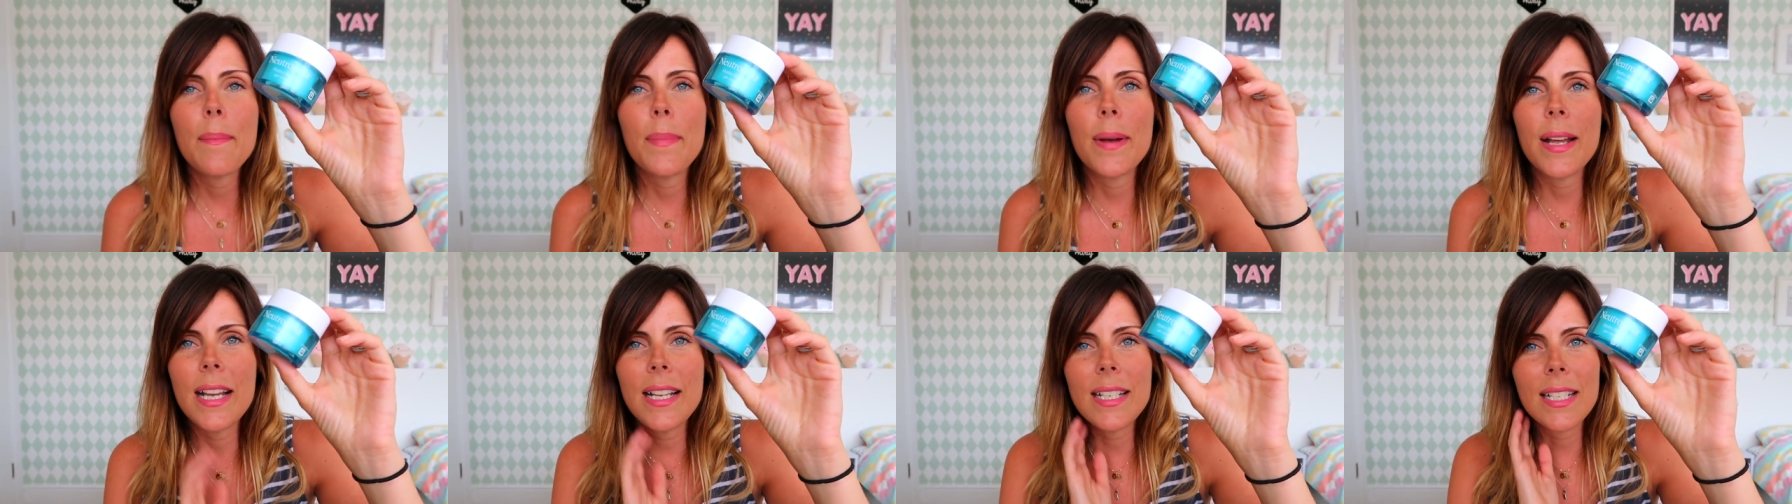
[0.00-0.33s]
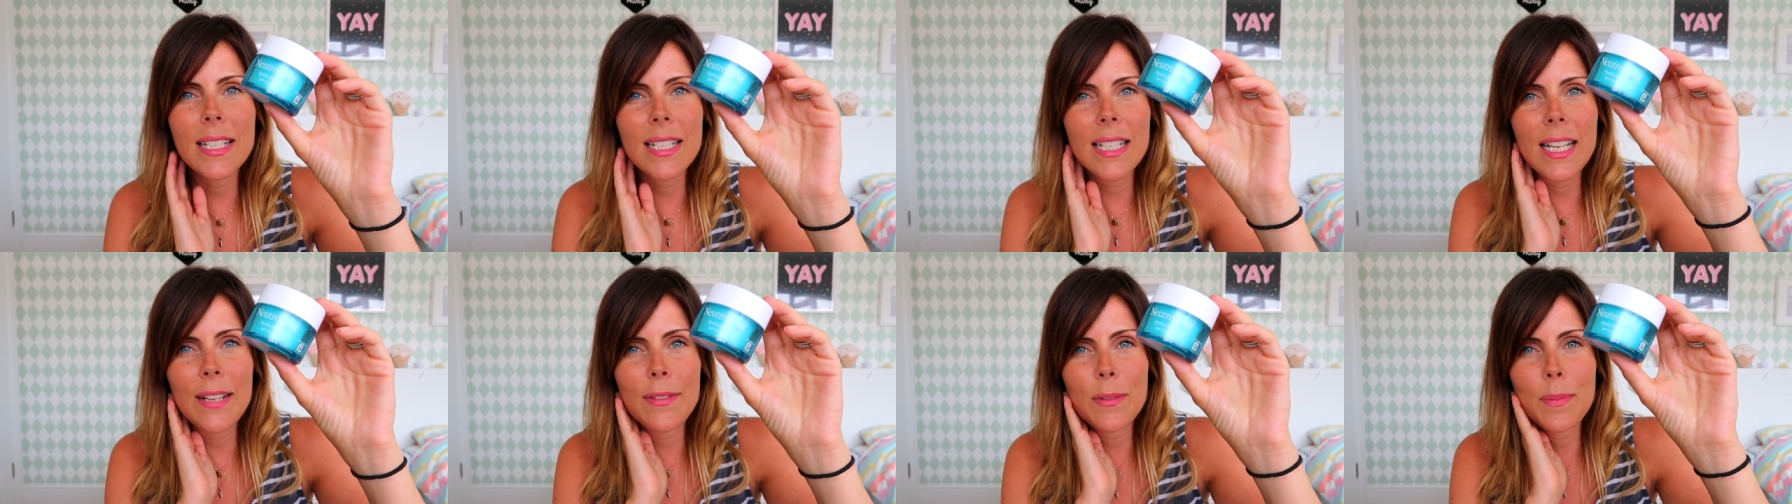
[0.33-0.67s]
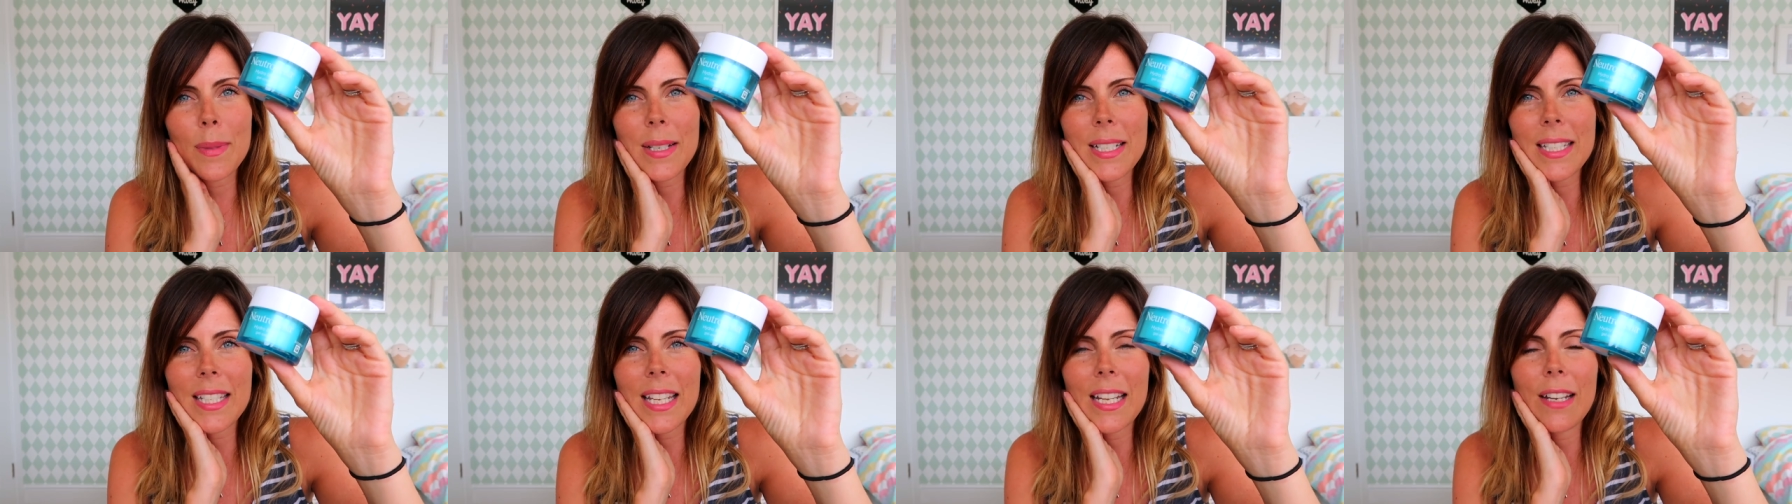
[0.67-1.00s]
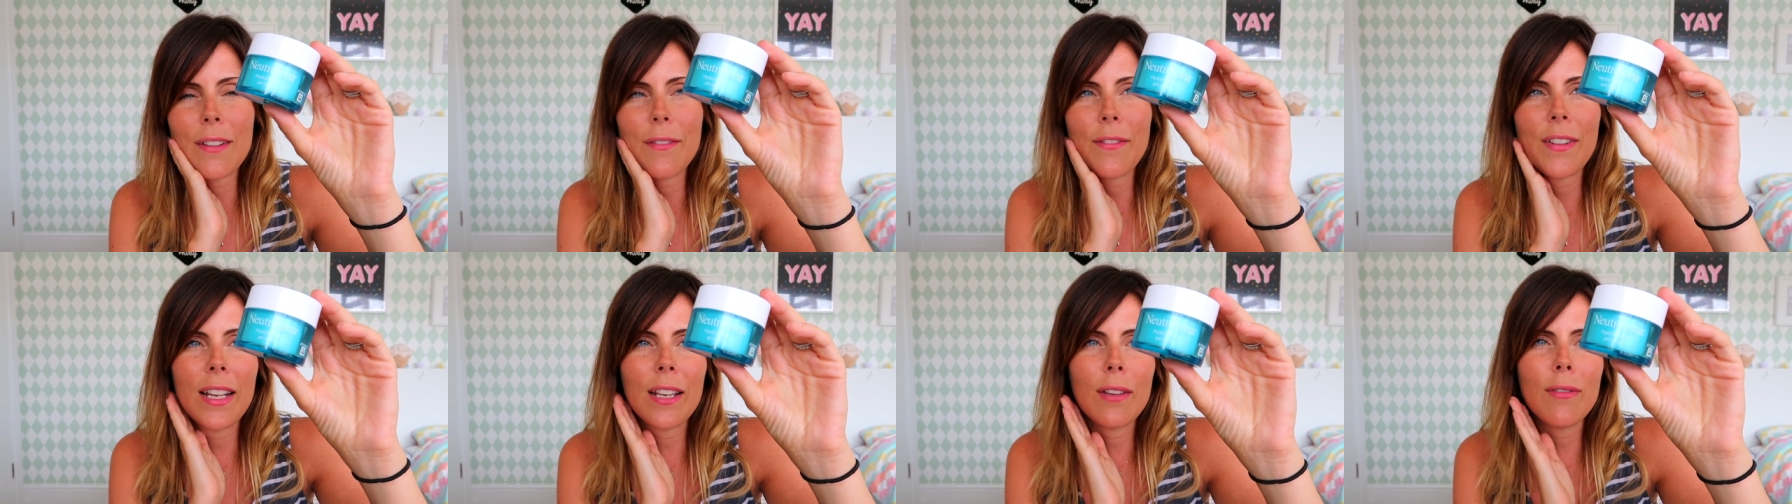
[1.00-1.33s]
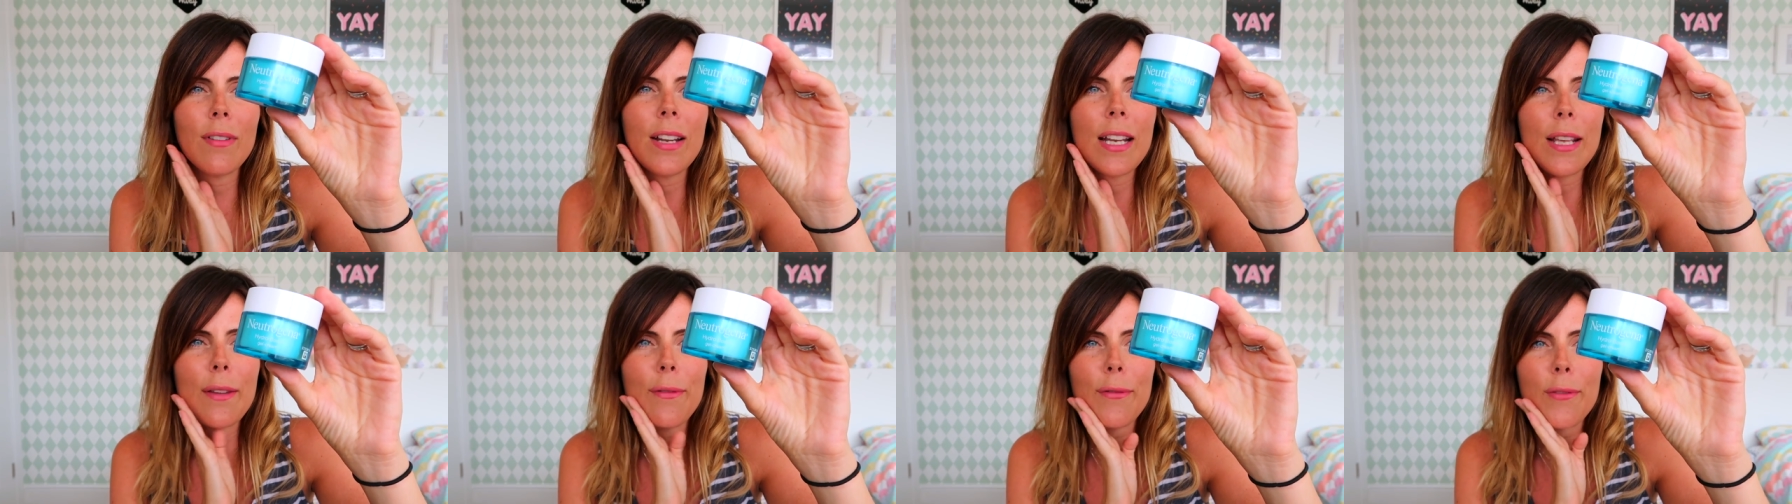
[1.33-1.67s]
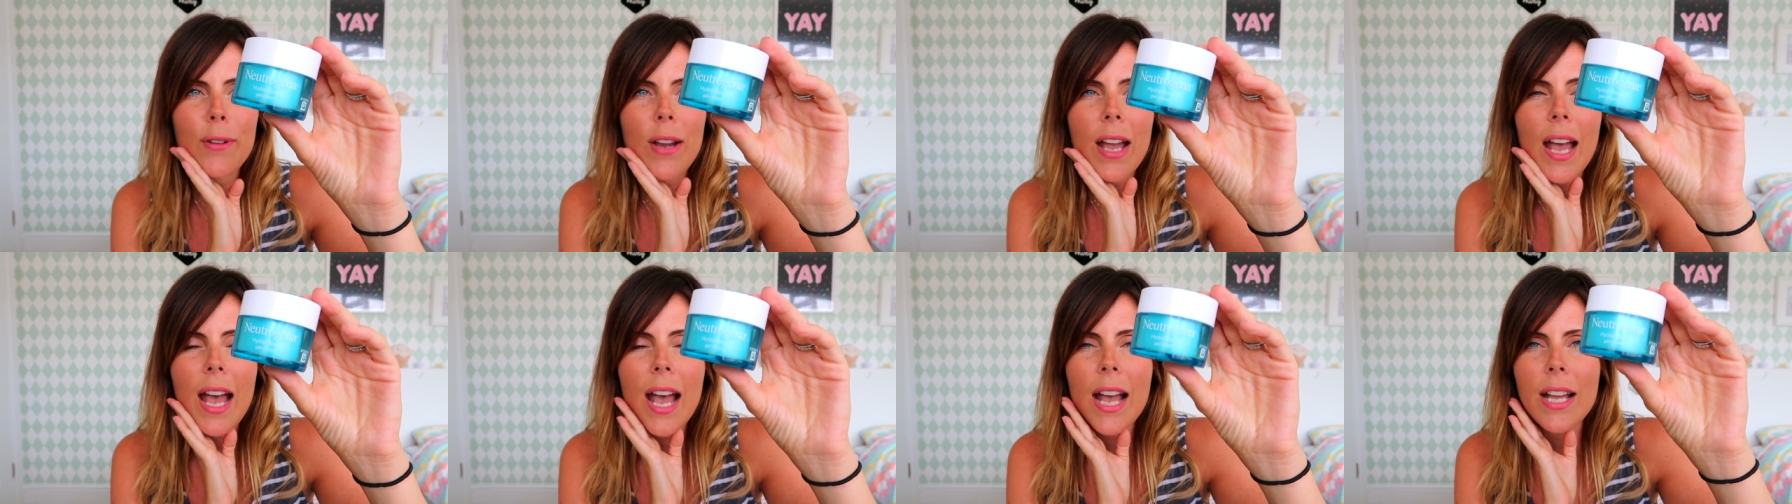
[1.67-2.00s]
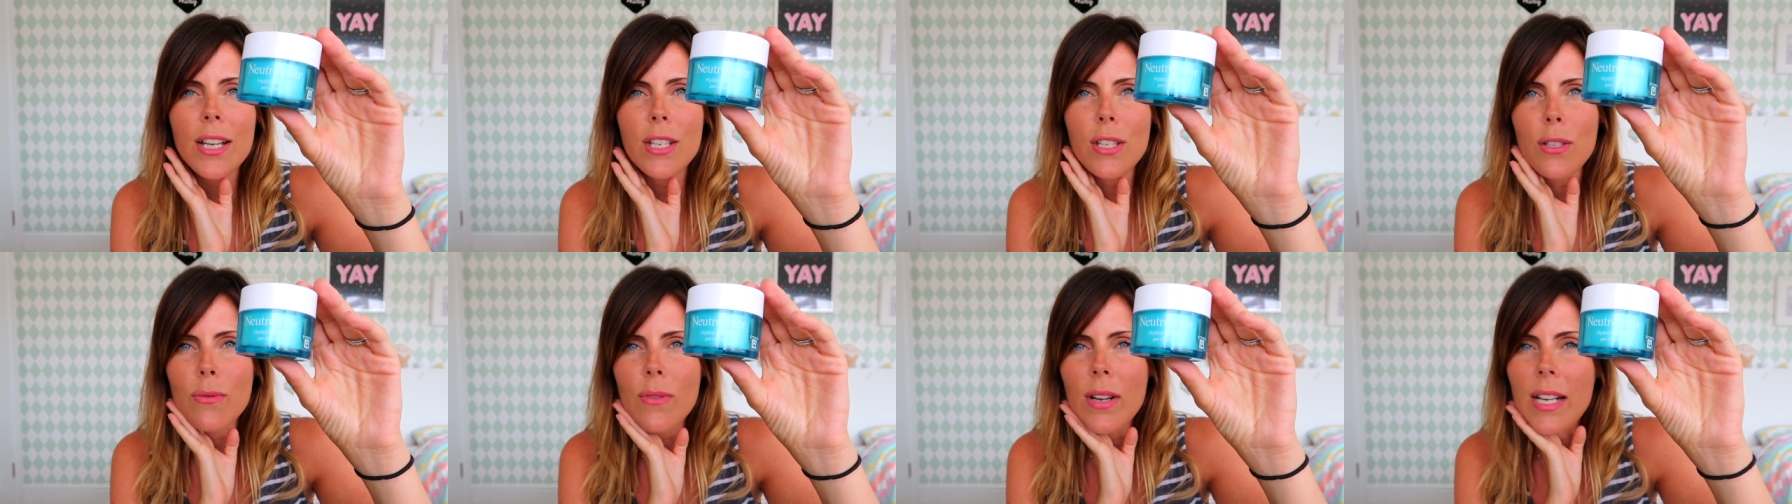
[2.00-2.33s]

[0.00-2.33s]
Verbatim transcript: but it just leaves my skin feeling really fresh,